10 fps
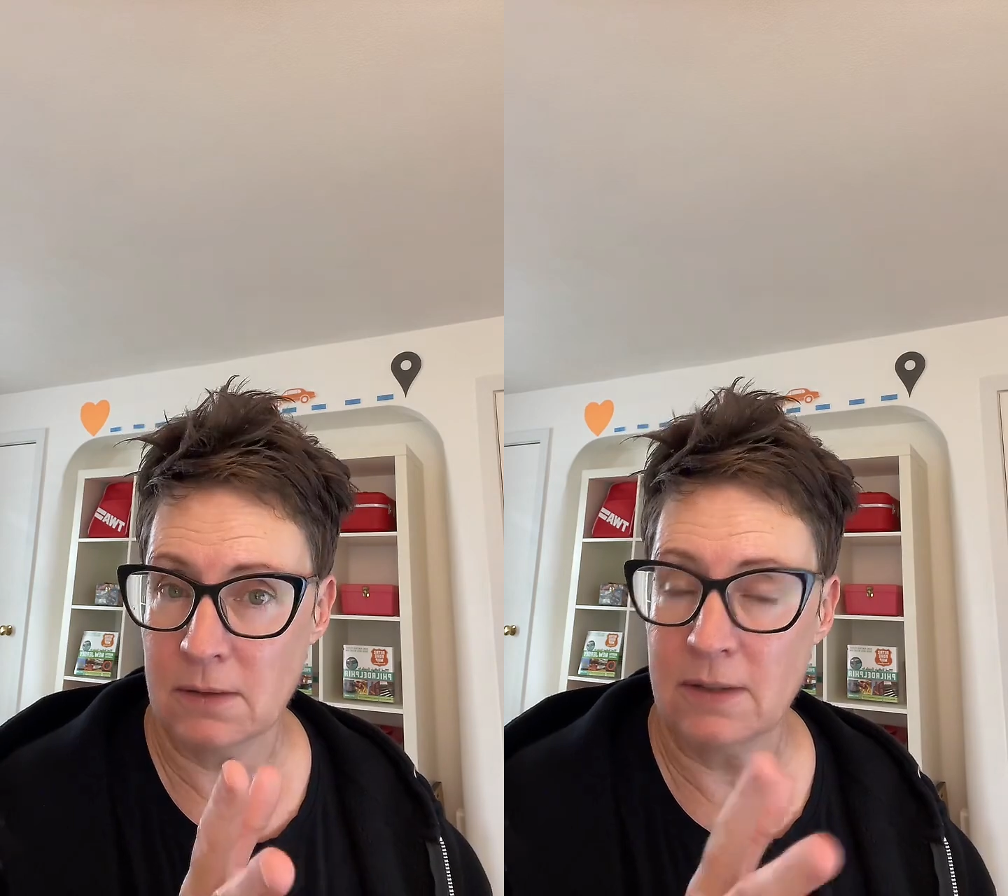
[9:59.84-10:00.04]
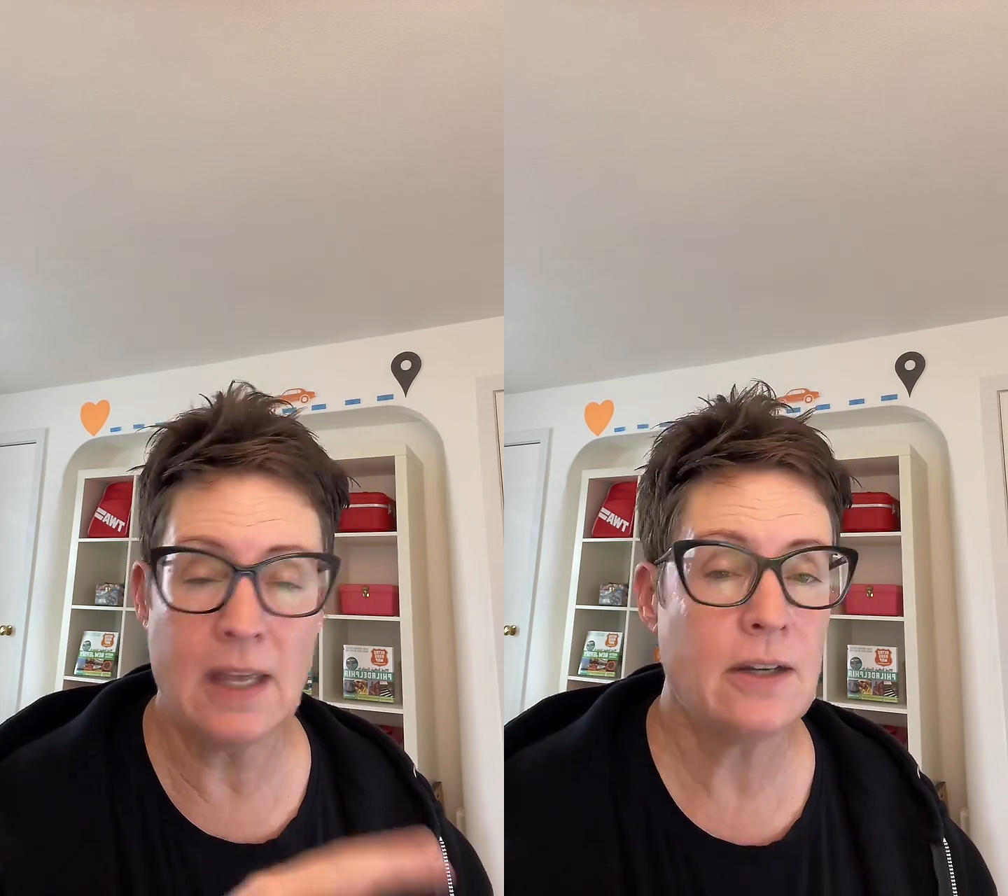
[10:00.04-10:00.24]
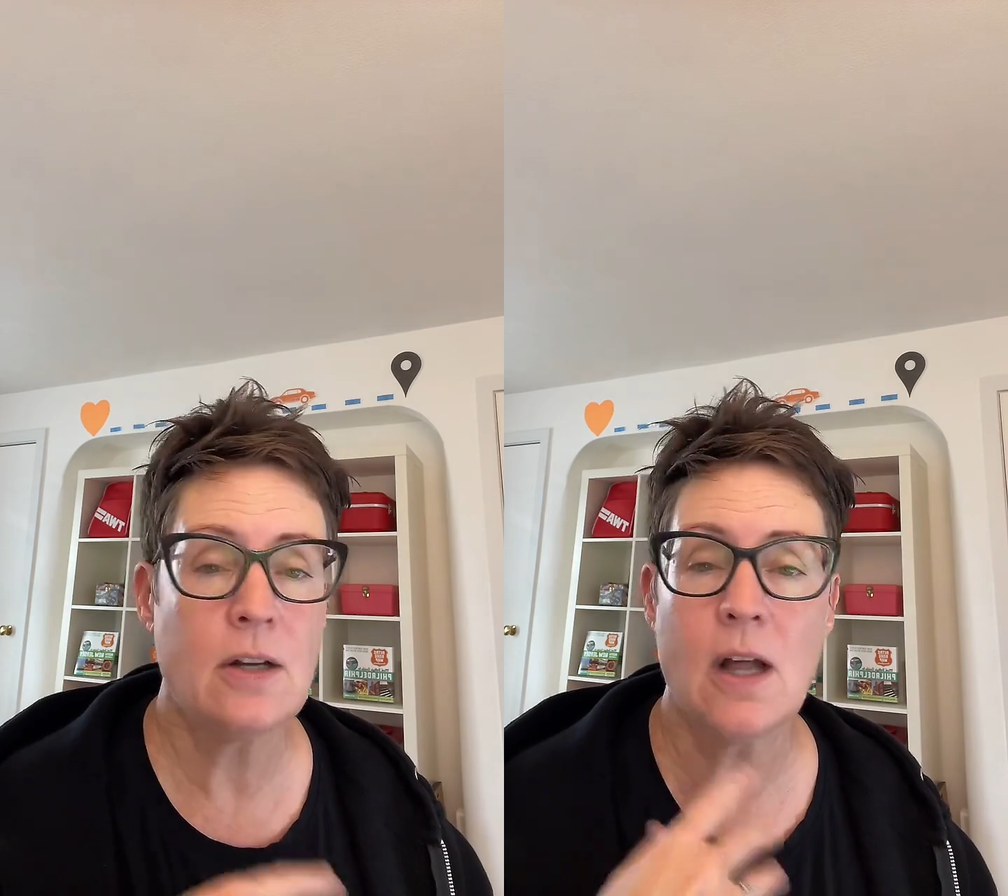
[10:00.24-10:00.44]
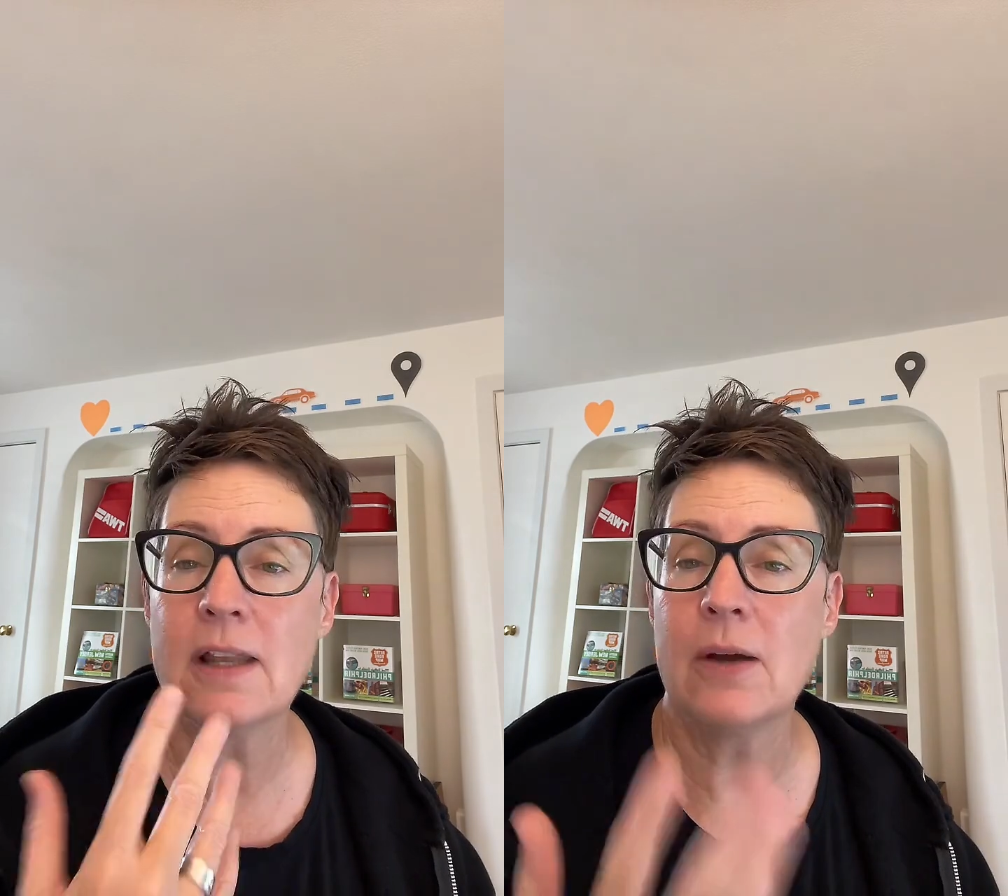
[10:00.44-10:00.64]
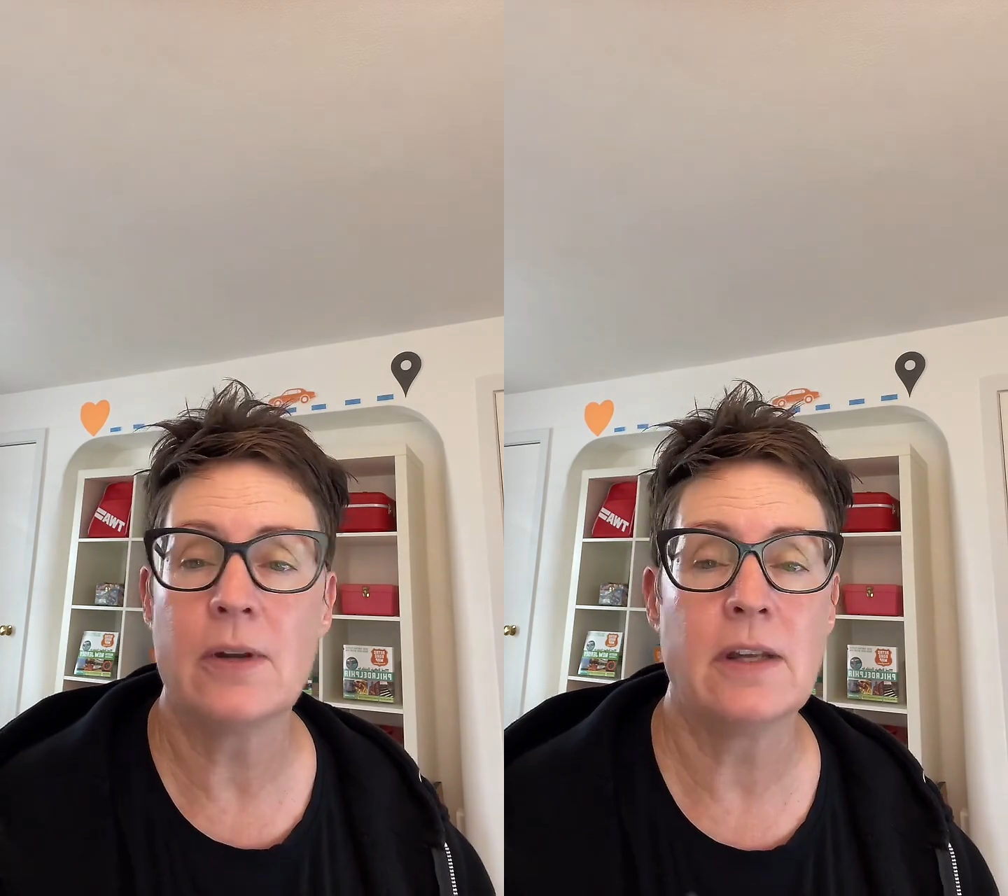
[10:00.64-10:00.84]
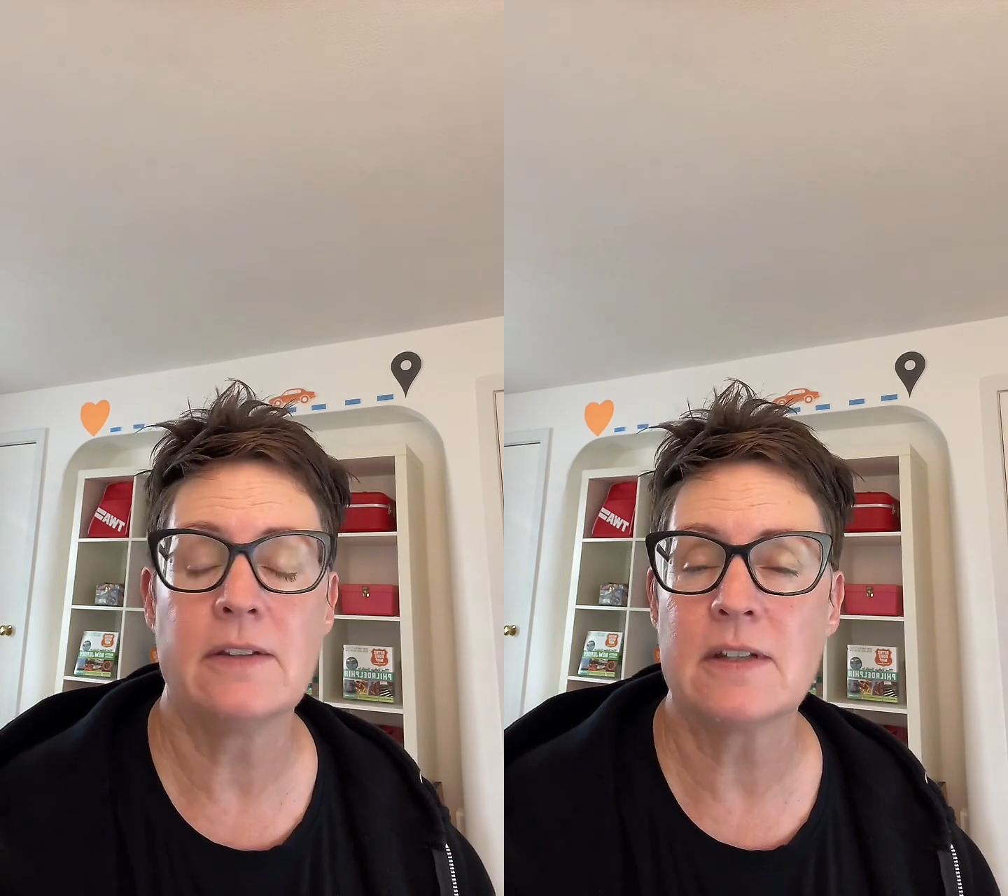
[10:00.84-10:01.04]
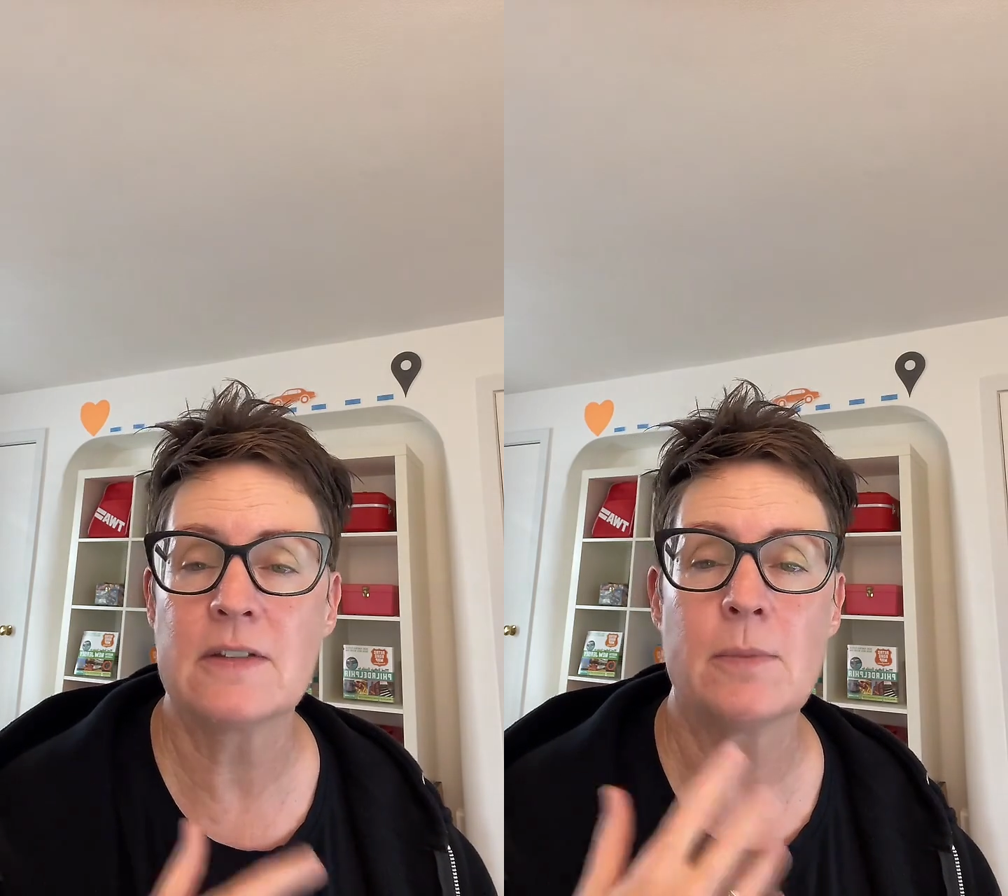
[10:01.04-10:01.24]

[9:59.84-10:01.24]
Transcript: get it all out and it doesn't